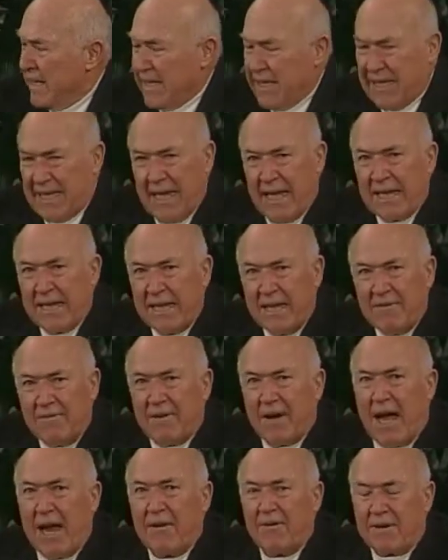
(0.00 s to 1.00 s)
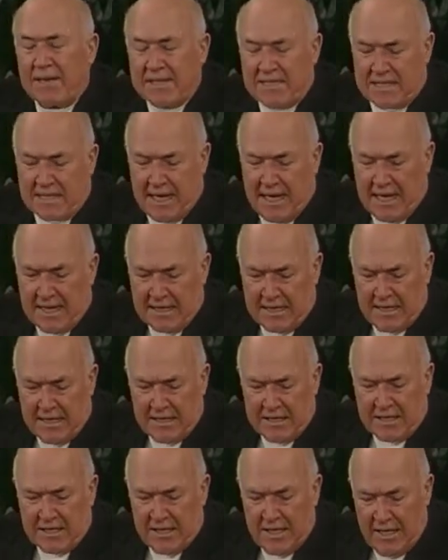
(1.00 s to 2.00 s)
deadly virus that
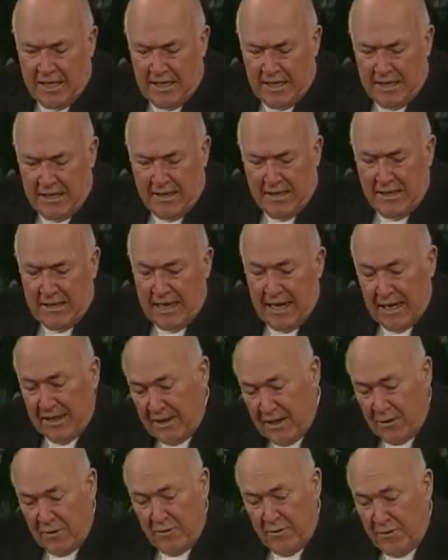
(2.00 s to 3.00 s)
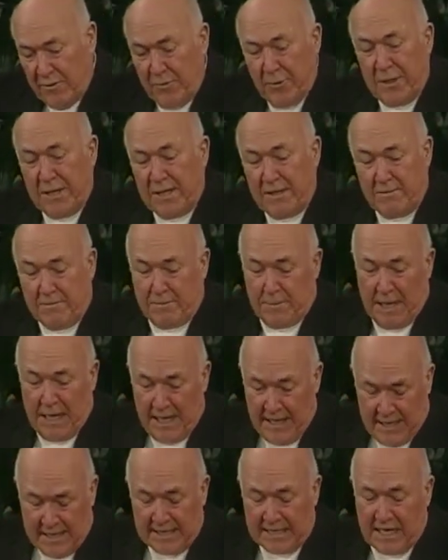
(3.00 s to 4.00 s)
she and there, with,
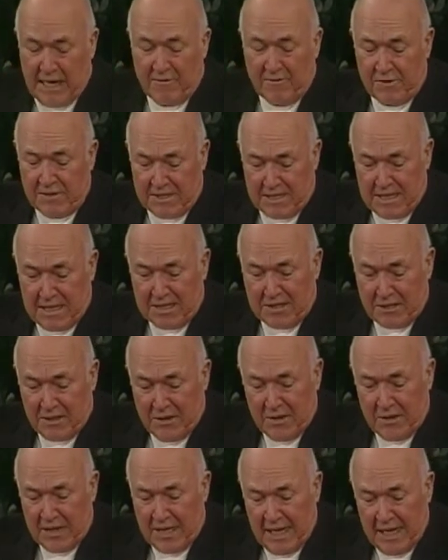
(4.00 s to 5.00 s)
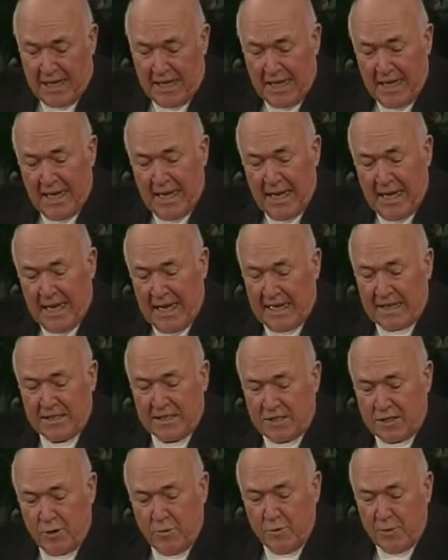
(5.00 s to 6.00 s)
being in San Francisco, they had
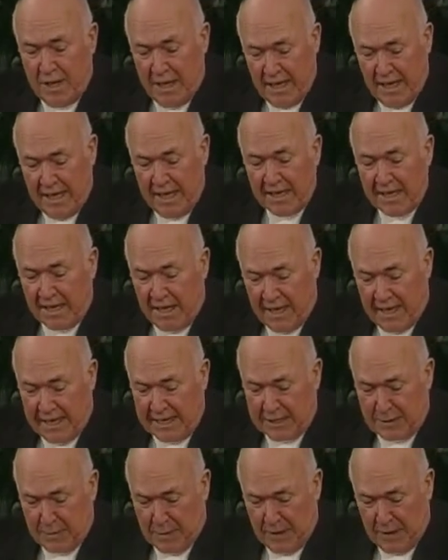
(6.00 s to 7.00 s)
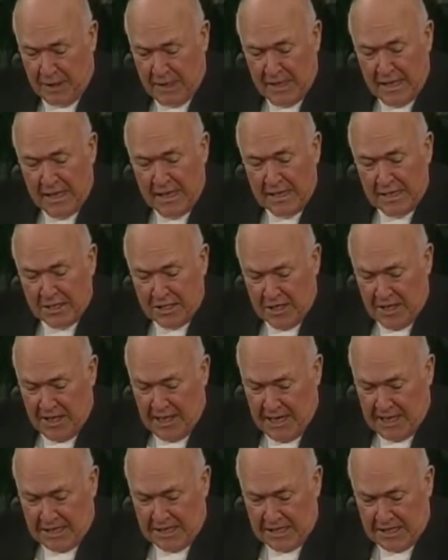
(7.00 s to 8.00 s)
so many in the hospital. She
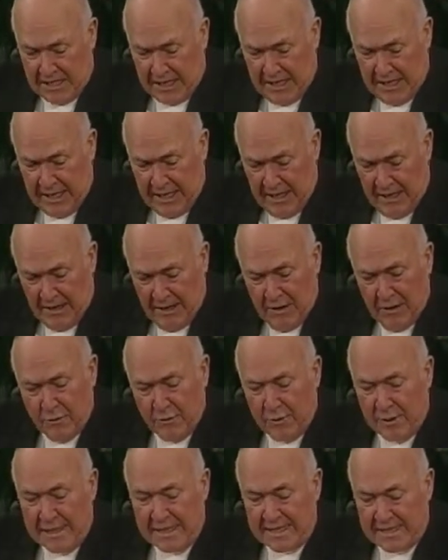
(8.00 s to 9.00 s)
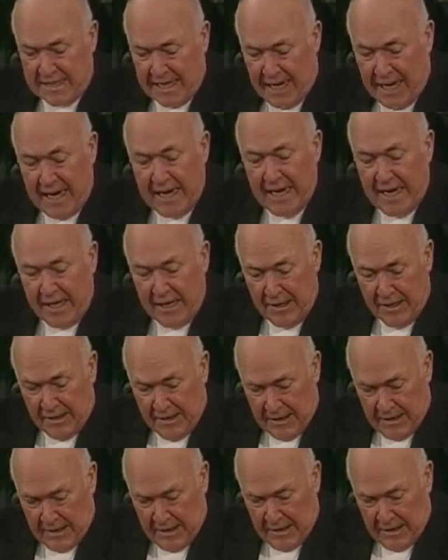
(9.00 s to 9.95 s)
actually resigned